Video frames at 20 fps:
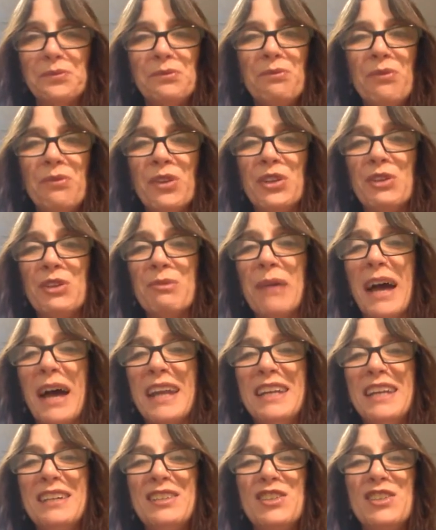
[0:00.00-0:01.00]
your
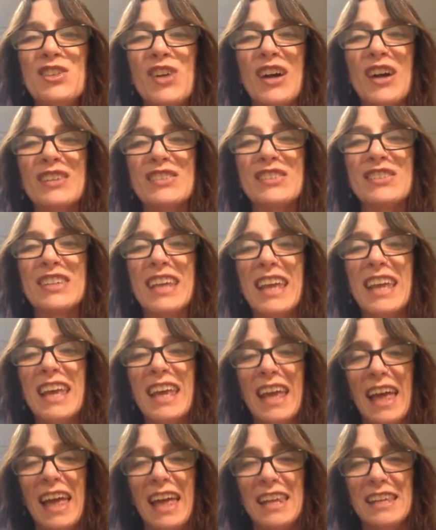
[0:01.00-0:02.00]
body adjusts,
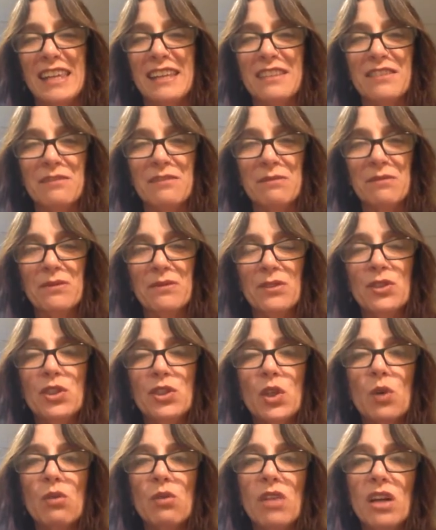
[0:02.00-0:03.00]
and it
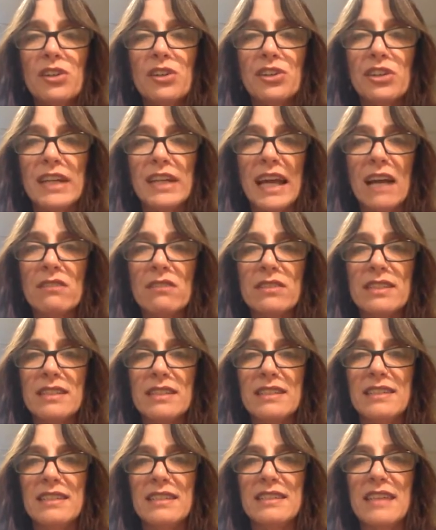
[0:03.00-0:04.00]
no longer counts
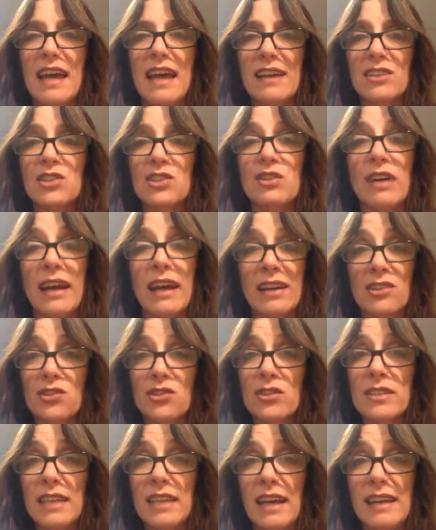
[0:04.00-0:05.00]
this as extra
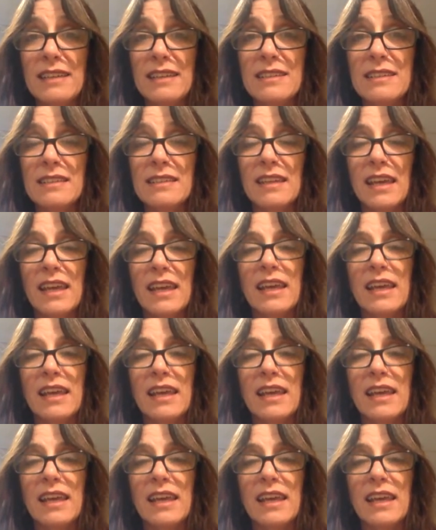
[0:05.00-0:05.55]
exercise.